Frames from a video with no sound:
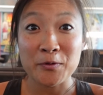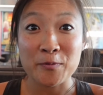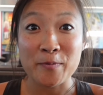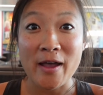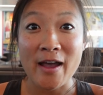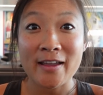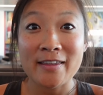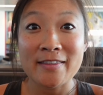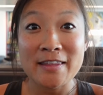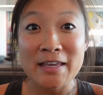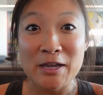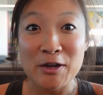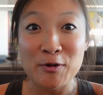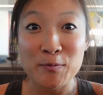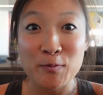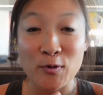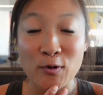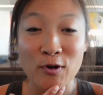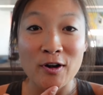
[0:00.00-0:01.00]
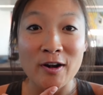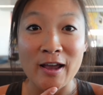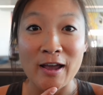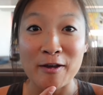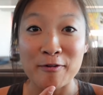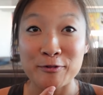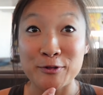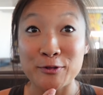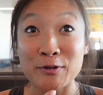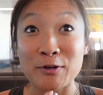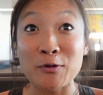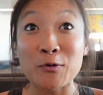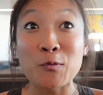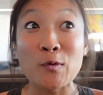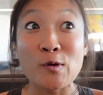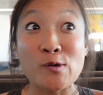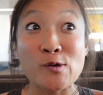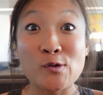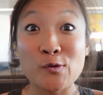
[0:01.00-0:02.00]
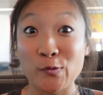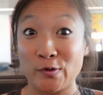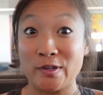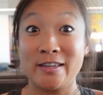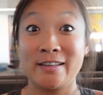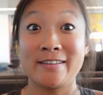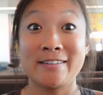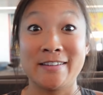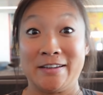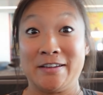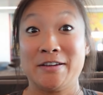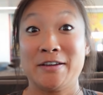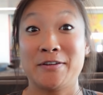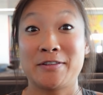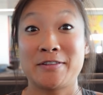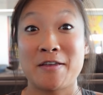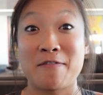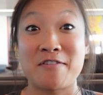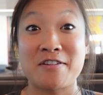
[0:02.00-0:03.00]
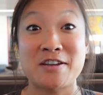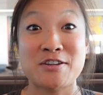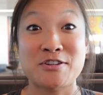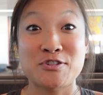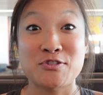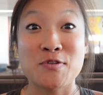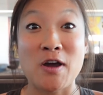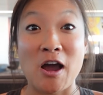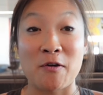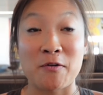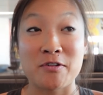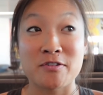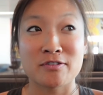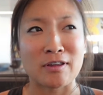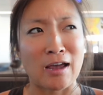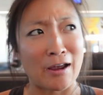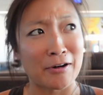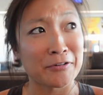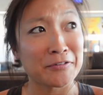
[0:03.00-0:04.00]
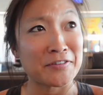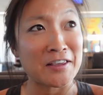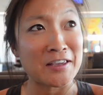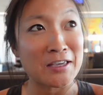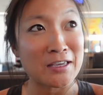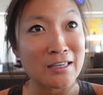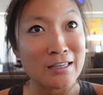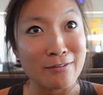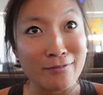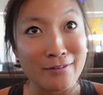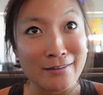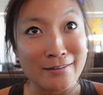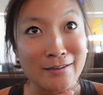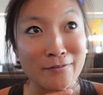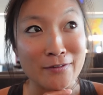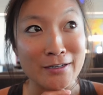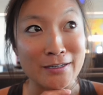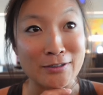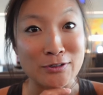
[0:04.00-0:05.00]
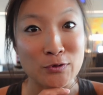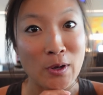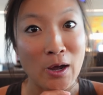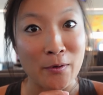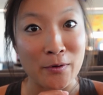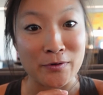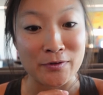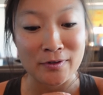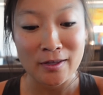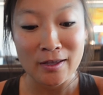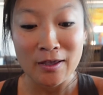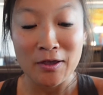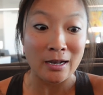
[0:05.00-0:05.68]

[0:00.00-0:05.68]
We're back in the airport after a whirlwind, 72 hours. I don't think even 72 hours.